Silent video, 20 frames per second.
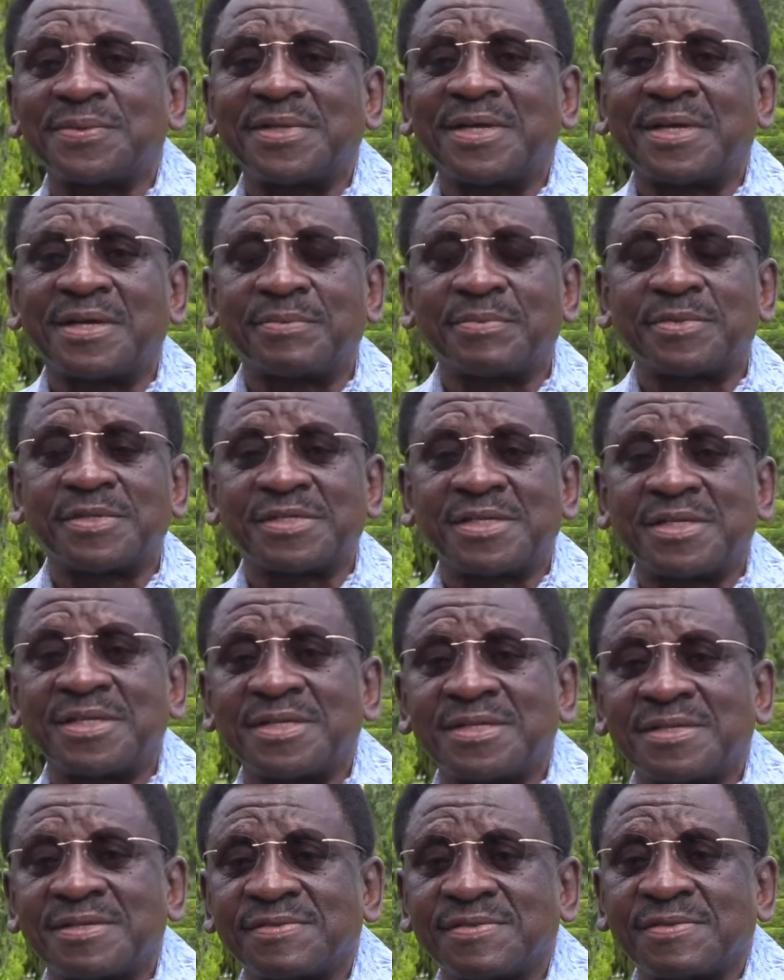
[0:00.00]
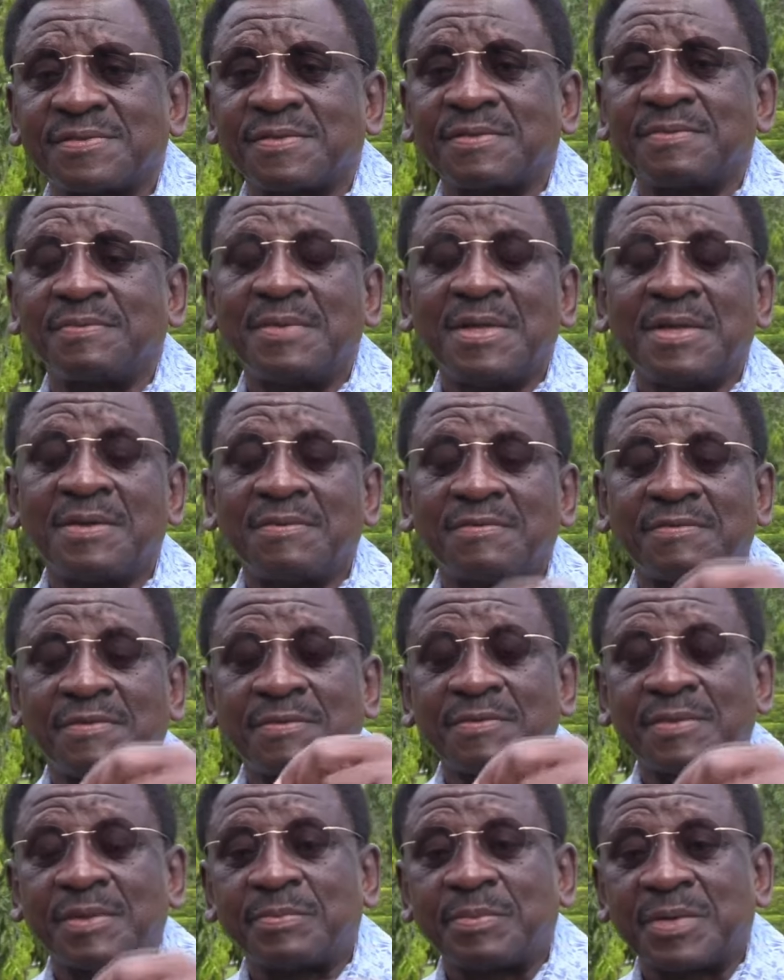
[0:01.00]
They are representatives of the,
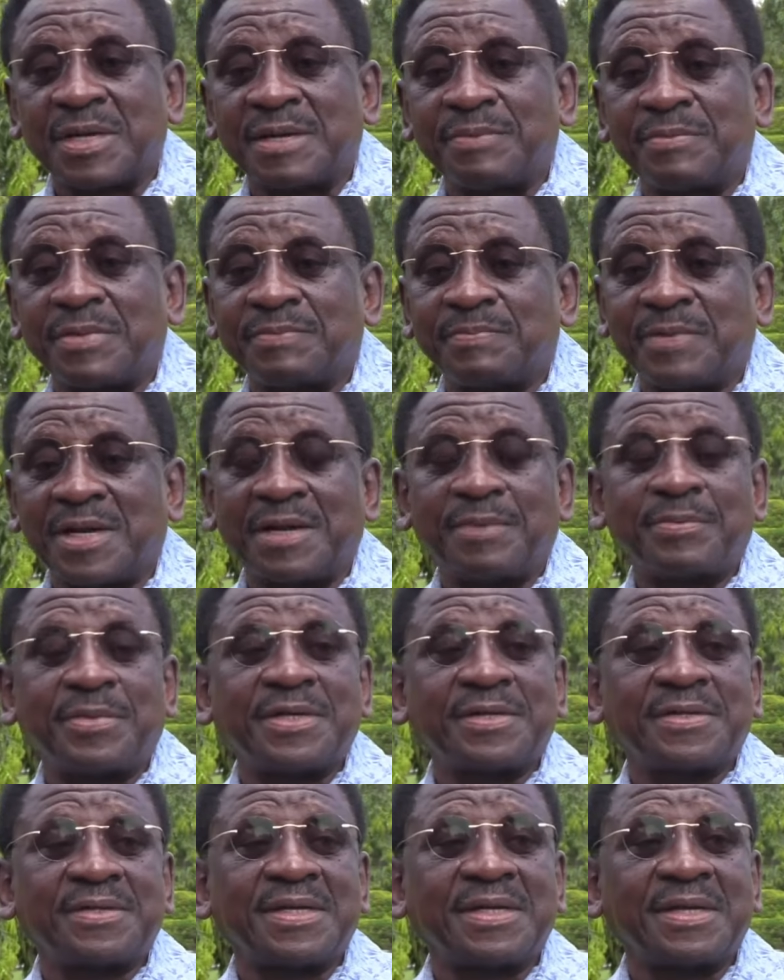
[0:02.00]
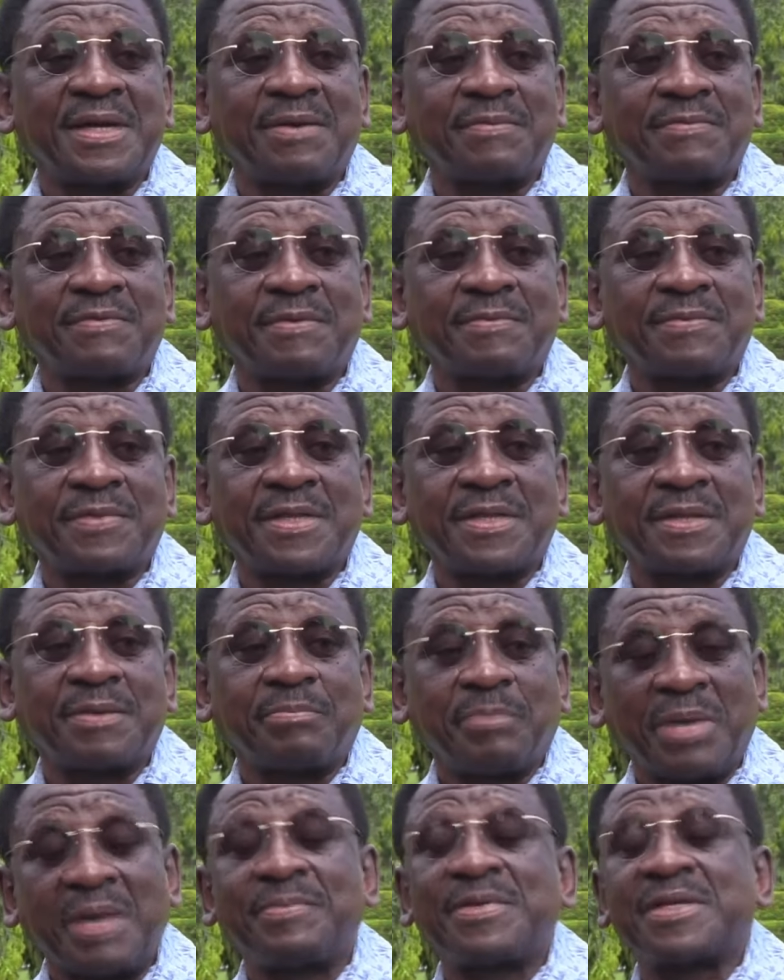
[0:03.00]
from the parliamentary, uh, from the
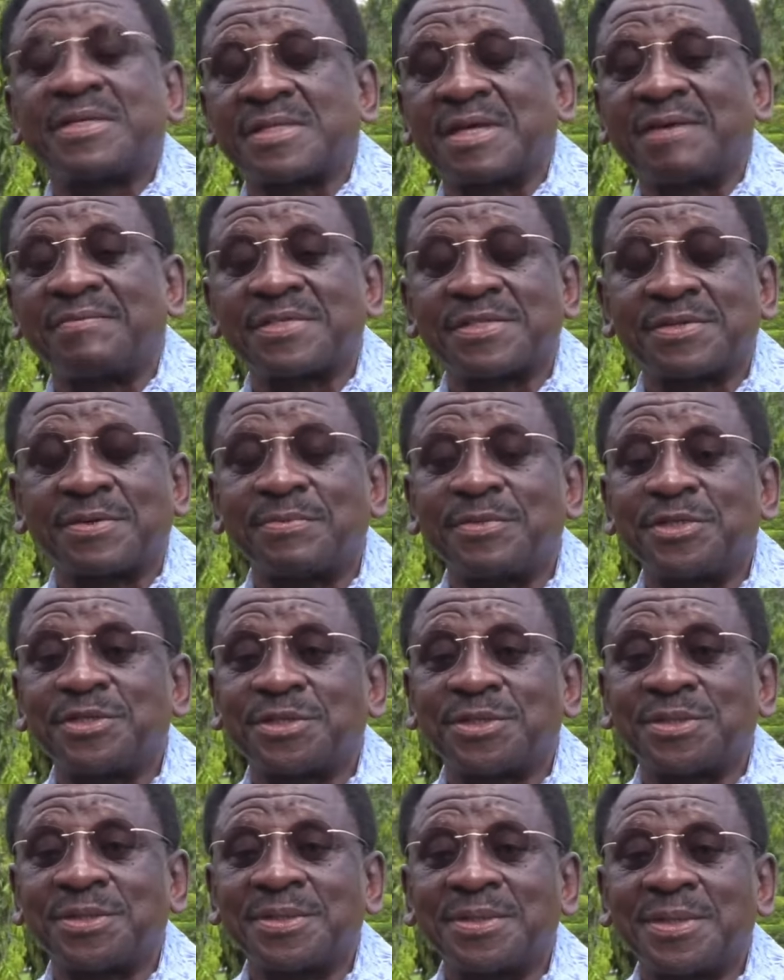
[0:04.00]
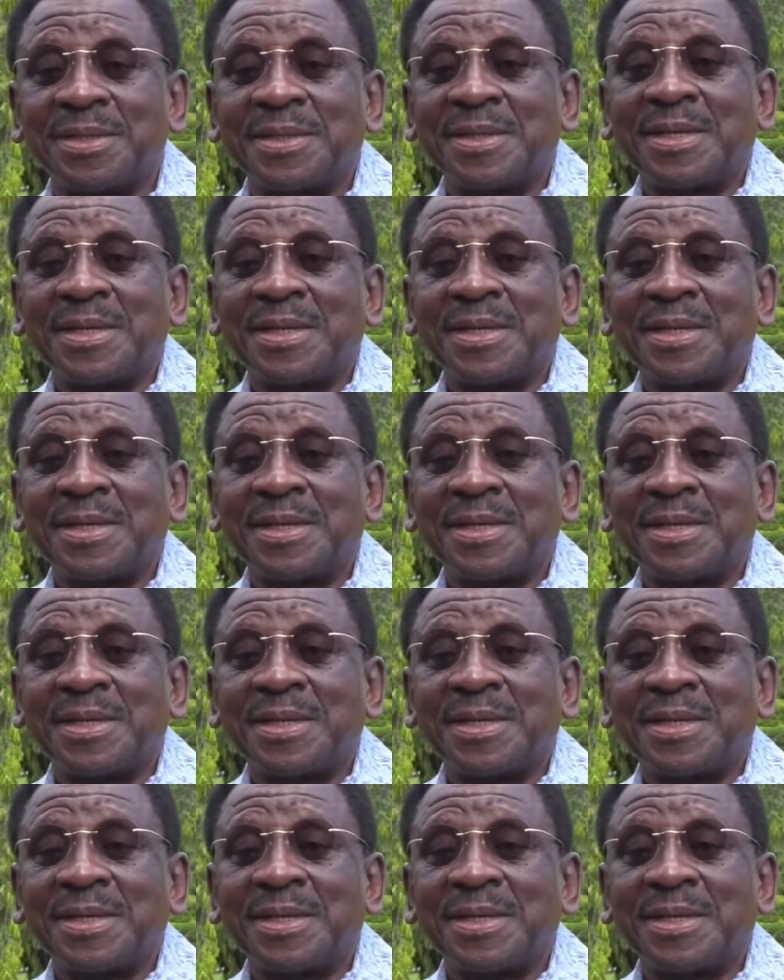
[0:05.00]
Public Service Commission,